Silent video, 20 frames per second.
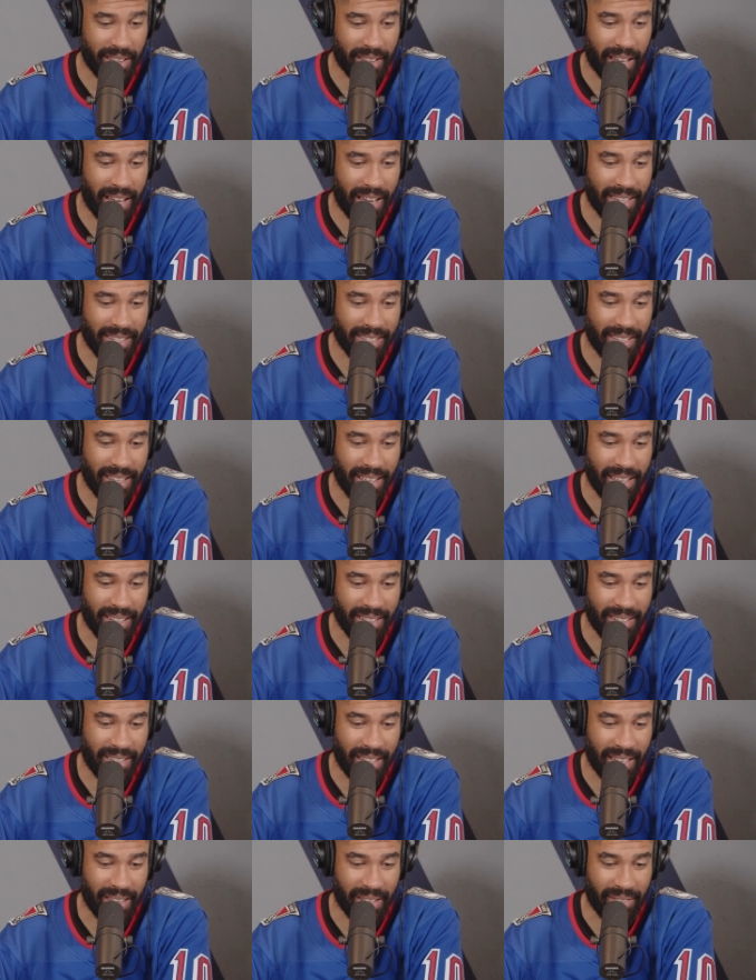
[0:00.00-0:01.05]
lines
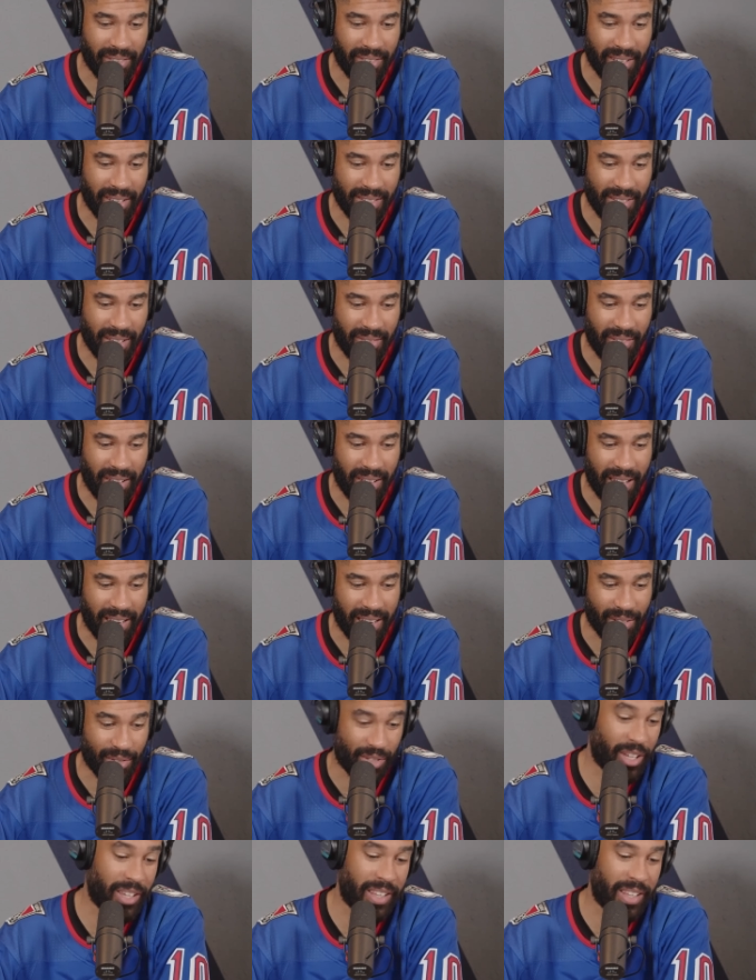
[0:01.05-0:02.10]
that Daily Faceoff had.
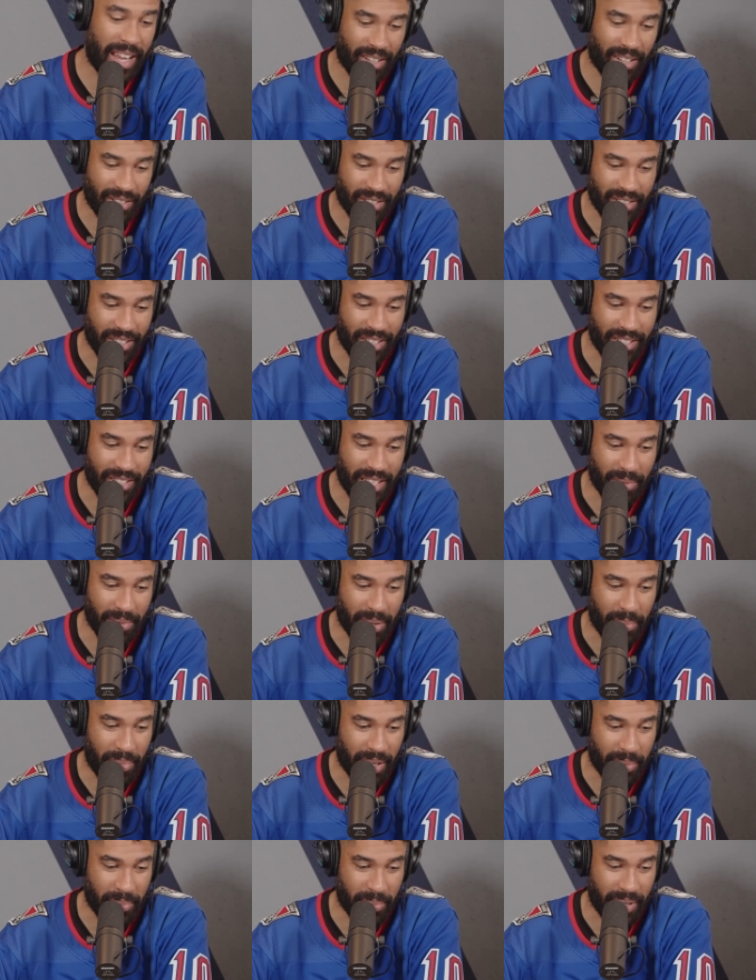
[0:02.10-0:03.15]
I was looking at actually the team on
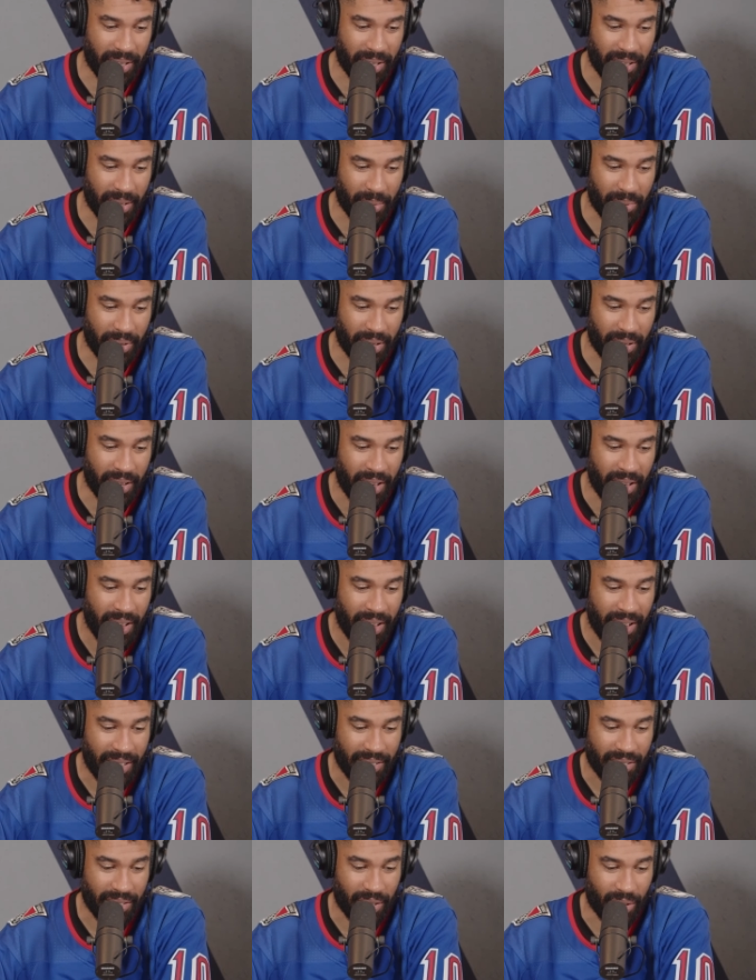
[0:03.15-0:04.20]
Puckpedia, but
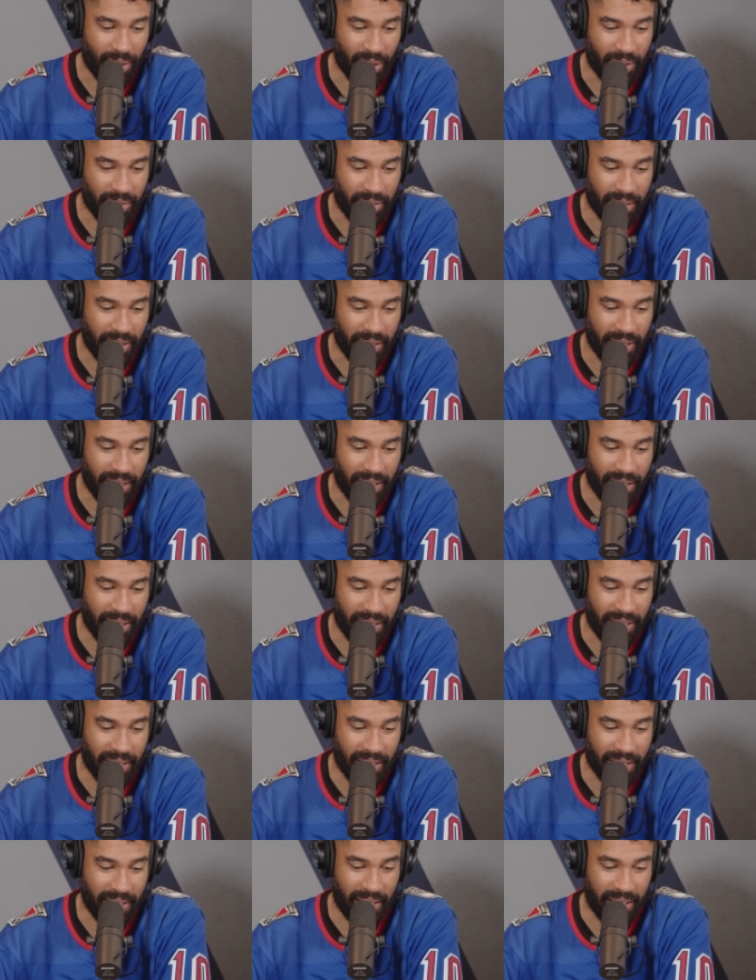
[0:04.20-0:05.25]
I was going over
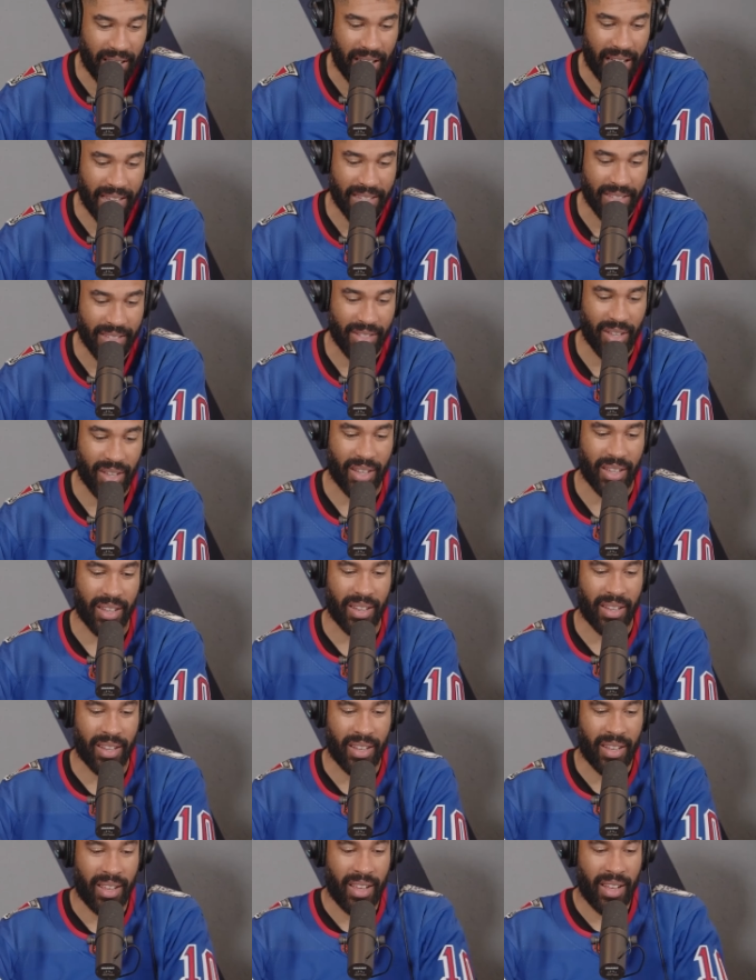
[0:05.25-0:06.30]
the lines
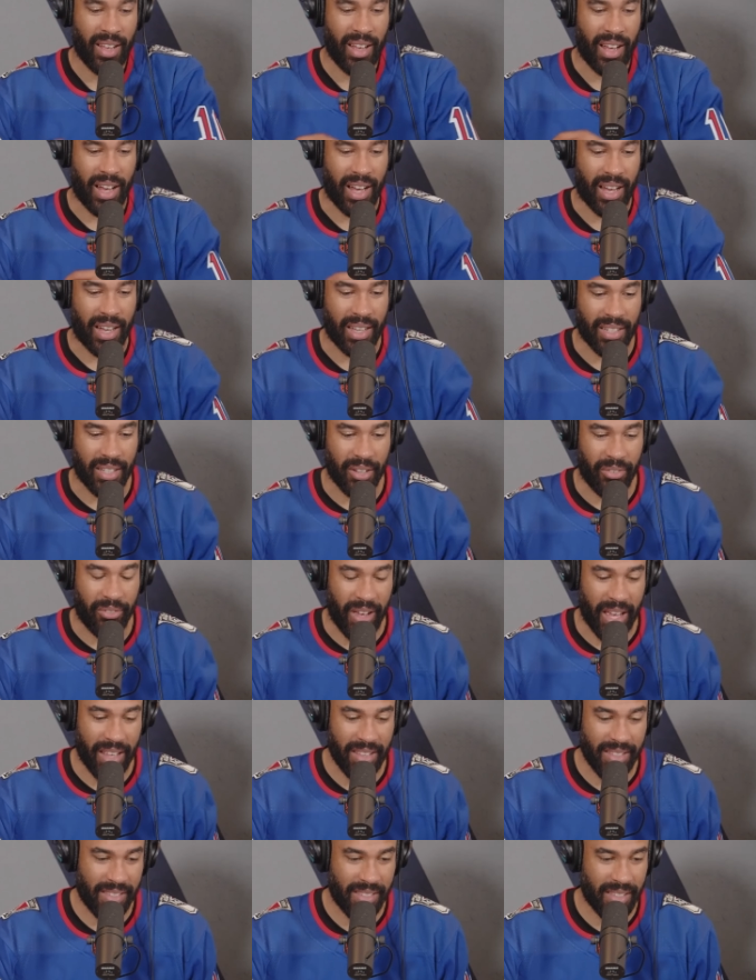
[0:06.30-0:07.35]
on
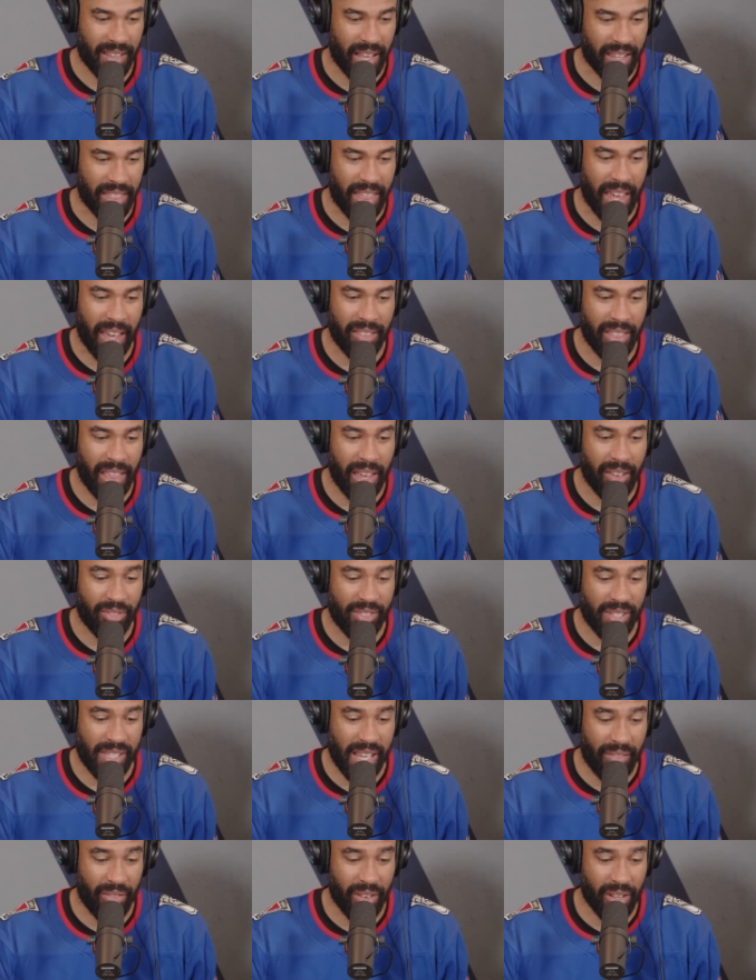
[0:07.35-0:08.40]
defense. Like they have
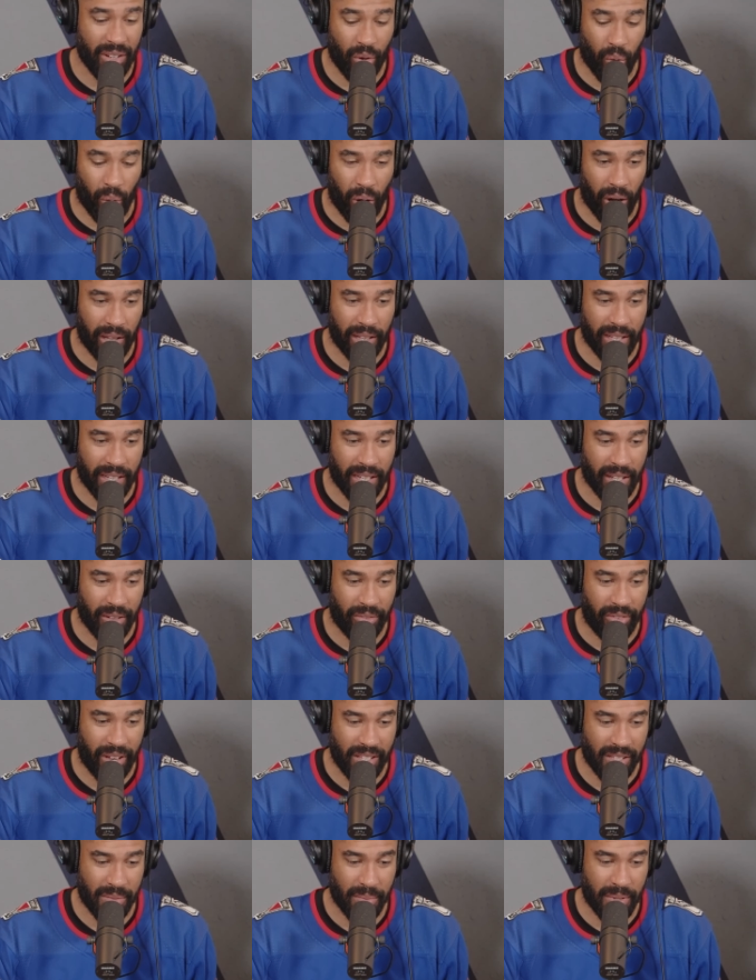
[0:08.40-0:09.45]
7 quality
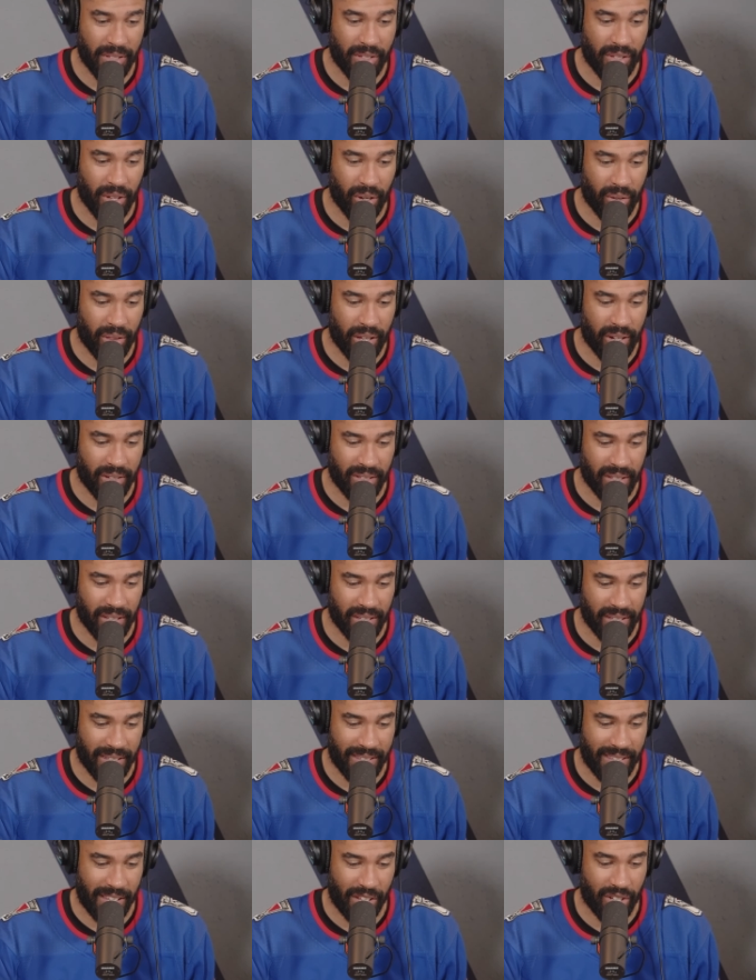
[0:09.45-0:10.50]
defensemen, so there's a
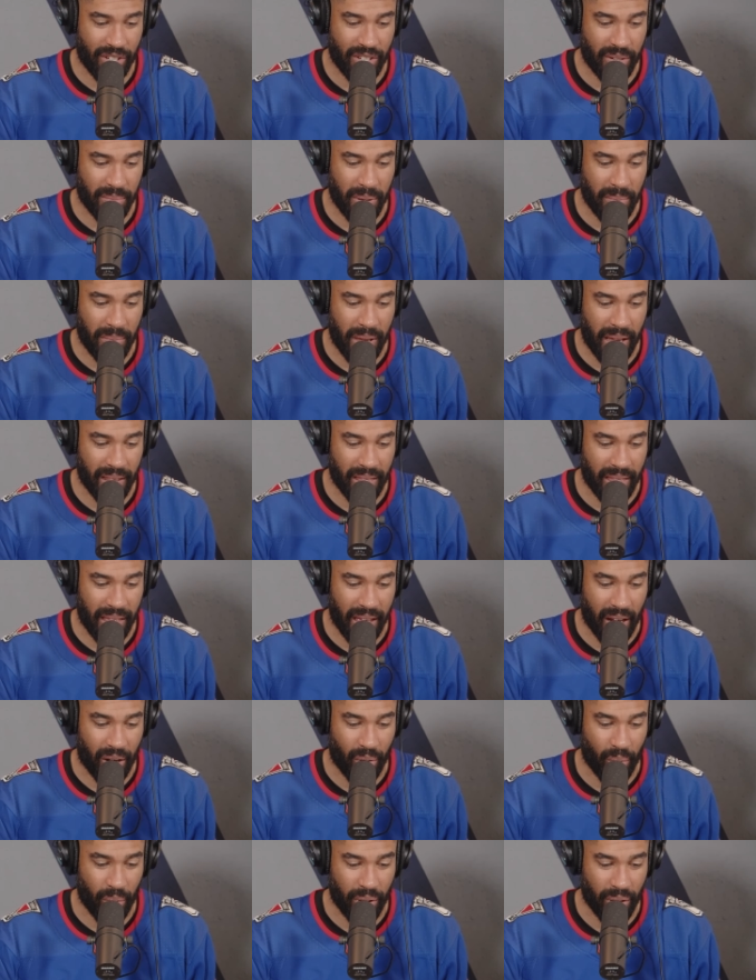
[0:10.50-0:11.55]
decision to be made
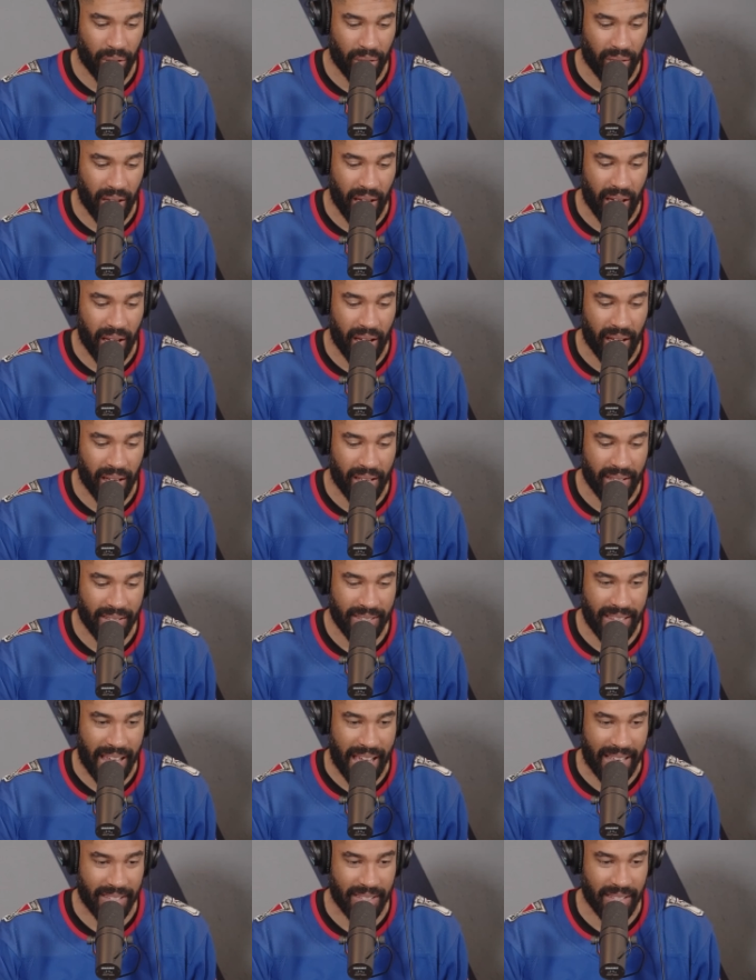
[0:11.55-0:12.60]
there with
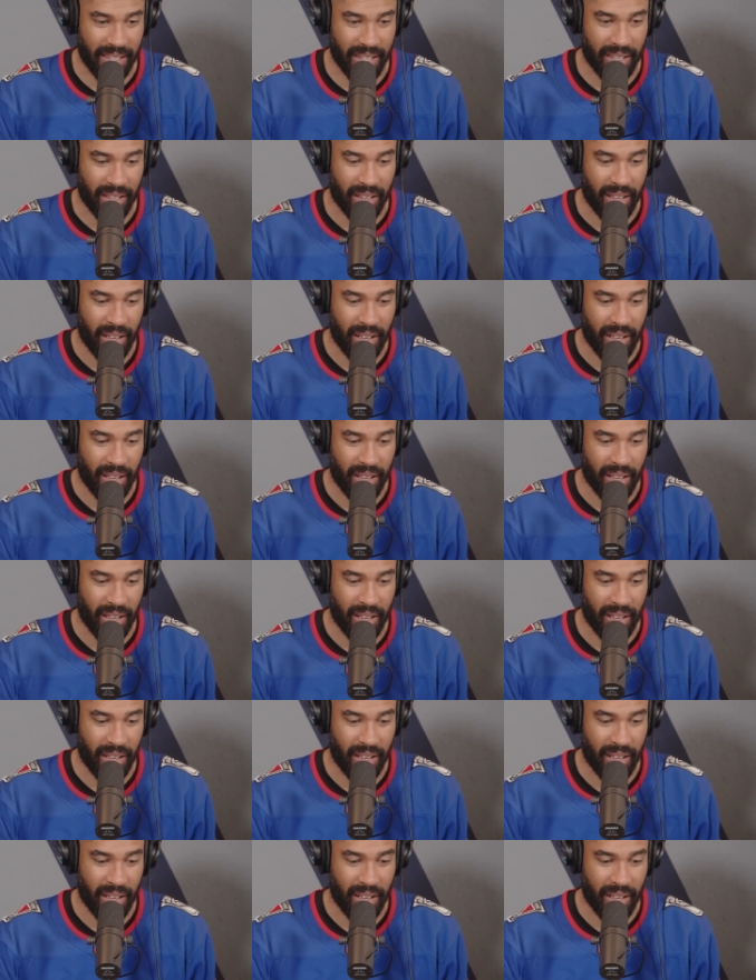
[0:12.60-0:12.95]
Stastny